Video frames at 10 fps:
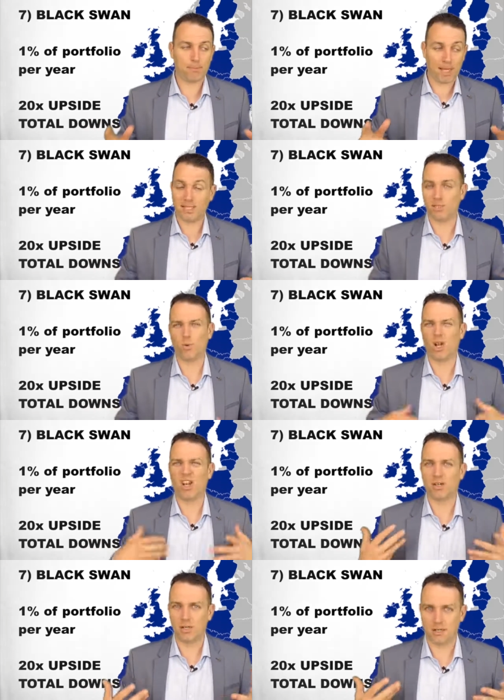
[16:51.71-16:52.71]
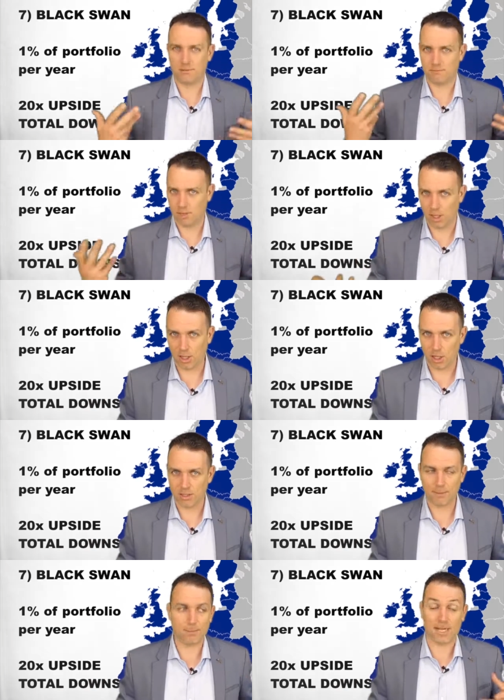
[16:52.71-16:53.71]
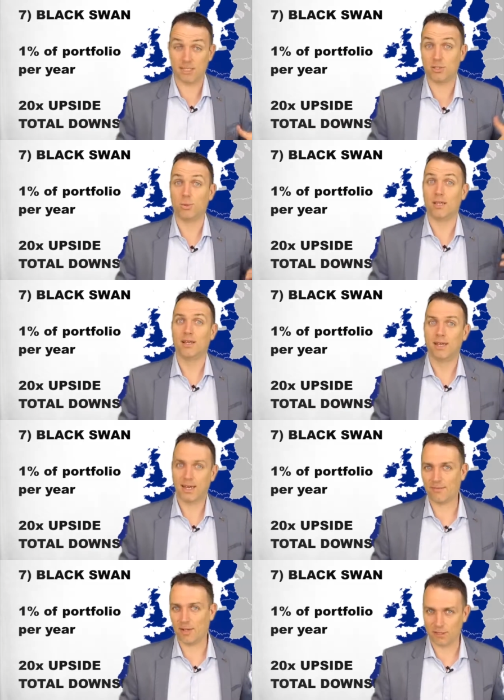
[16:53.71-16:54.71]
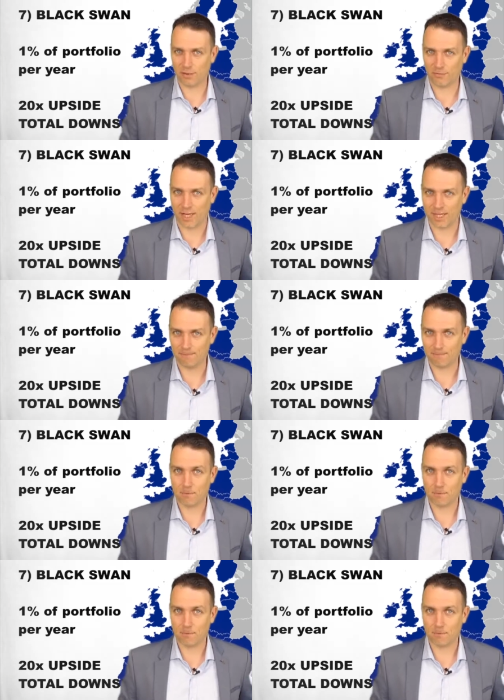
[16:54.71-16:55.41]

plus you will learn a lot, plus you will have a lot of fun.